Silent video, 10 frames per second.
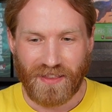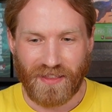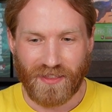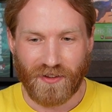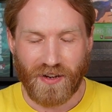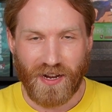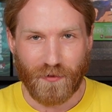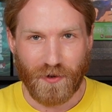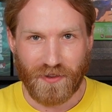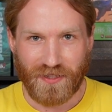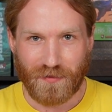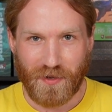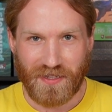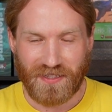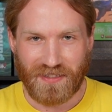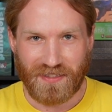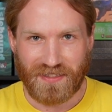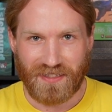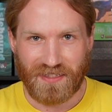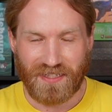They're not worth as much as
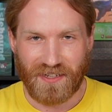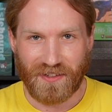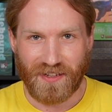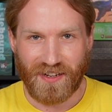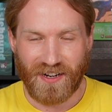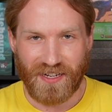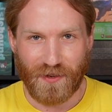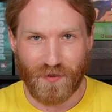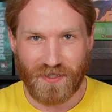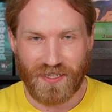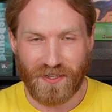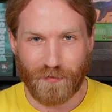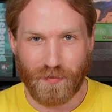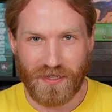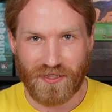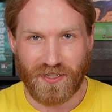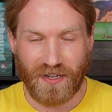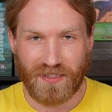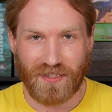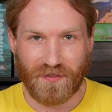just selling the honey if you're selling big
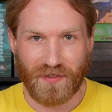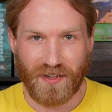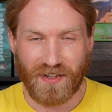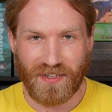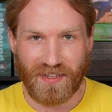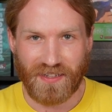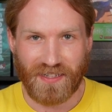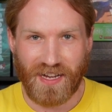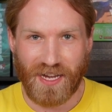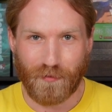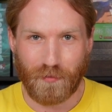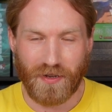chunks of the honey at a time,